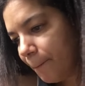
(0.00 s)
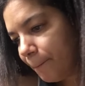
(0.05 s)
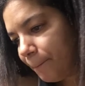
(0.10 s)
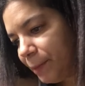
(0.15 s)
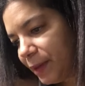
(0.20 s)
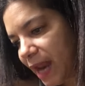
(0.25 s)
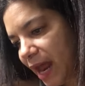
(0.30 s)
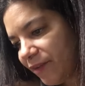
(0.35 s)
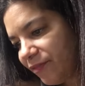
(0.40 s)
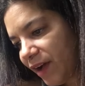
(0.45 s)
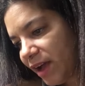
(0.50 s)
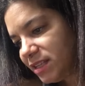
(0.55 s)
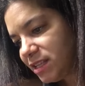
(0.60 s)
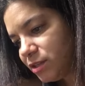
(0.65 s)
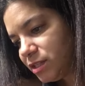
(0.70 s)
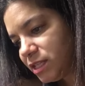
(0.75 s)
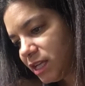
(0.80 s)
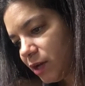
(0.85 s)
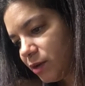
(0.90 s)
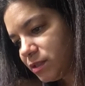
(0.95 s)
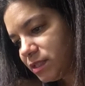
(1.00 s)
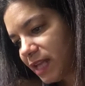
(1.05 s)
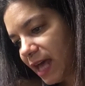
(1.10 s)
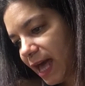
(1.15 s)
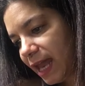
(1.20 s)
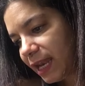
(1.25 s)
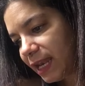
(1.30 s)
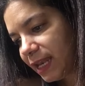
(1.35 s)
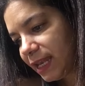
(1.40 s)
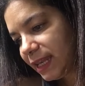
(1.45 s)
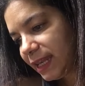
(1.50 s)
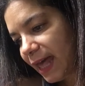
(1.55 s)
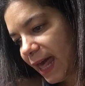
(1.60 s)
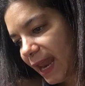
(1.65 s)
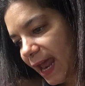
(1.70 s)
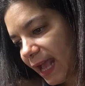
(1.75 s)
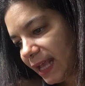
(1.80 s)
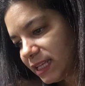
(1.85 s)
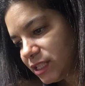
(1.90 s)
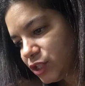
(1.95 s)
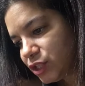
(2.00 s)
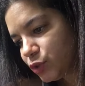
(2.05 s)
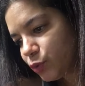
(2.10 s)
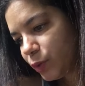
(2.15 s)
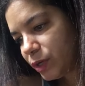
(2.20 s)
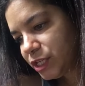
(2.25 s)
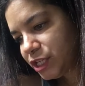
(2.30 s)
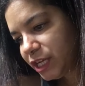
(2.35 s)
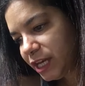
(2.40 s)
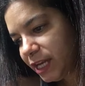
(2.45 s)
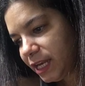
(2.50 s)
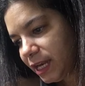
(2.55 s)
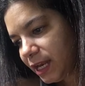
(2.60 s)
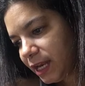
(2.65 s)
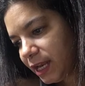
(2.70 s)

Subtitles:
But I find sometimes that I switch it,